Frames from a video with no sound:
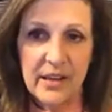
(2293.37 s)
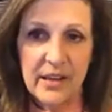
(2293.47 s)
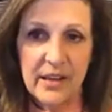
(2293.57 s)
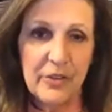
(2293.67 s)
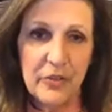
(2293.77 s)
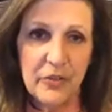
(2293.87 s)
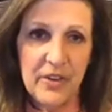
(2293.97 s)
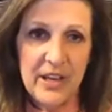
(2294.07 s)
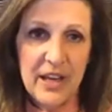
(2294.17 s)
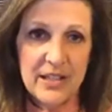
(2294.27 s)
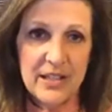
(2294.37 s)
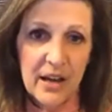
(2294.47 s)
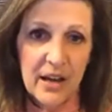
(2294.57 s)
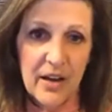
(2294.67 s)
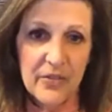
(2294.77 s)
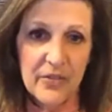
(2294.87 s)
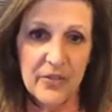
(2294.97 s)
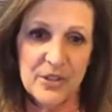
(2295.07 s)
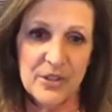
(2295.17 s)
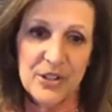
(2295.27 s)
the
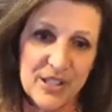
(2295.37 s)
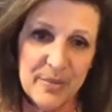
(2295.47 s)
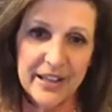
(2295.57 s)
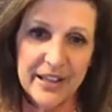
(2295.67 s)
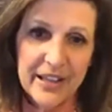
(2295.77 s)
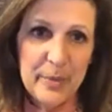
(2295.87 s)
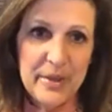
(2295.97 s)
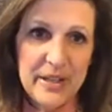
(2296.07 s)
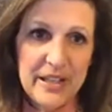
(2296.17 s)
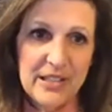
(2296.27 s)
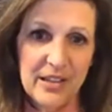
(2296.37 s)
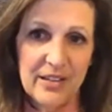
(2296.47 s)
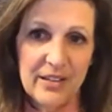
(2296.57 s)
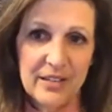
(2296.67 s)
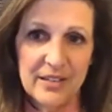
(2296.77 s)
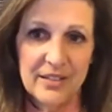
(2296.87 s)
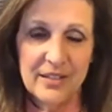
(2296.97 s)
caregiverva.gov, just to make it a little bit easier.